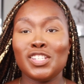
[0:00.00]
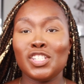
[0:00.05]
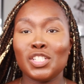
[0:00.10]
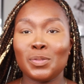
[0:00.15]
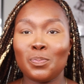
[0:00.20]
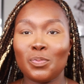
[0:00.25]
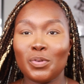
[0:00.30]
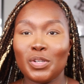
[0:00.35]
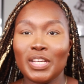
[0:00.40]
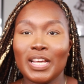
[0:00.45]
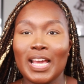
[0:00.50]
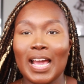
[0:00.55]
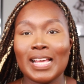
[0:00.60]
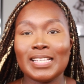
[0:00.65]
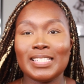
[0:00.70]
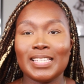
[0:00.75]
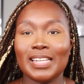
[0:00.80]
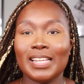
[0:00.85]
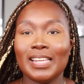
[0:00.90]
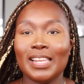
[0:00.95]
I just brought you
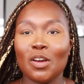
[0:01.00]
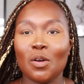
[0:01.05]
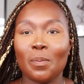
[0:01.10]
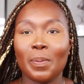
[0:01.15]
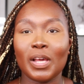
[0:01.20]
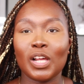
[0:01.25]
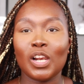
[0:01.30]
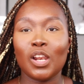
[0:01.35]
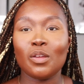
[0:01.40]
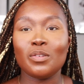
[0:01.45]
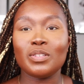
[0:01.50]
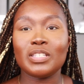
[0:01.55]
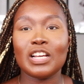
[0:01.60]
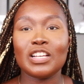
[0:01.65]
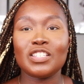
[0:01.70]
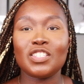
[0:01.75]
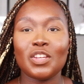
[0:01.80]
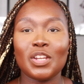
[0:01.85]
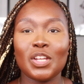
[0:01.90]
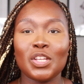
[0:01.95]
guys in a little bit
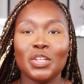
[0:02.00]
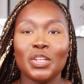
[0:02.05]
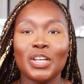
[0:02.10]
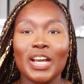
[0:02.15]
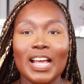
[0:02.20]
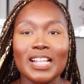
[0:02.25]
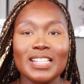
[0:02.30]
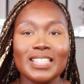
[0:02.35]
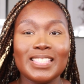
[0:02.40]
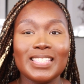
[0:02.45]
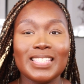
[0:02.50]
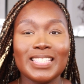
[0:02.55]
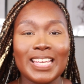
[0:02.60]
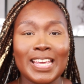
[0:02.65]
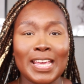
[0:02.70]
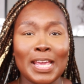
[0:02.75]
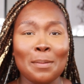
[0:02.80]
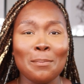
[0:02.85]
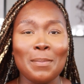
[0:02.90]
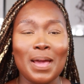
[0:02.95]
closer so that you can
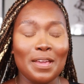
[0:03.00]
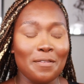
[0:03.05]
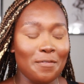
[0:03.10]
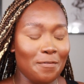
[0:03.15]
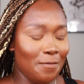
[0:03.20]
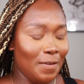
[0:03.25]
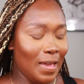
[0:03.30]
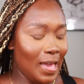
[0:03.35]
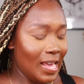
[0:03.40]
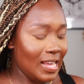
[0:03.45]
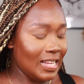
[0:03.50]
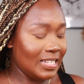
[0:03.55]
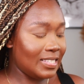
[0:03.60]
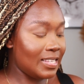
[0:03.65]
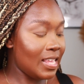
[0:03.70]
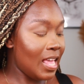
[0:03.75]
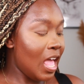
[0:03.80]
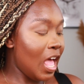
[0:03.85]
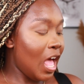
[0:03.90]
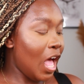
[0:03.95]
see my
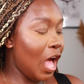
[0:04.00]
face.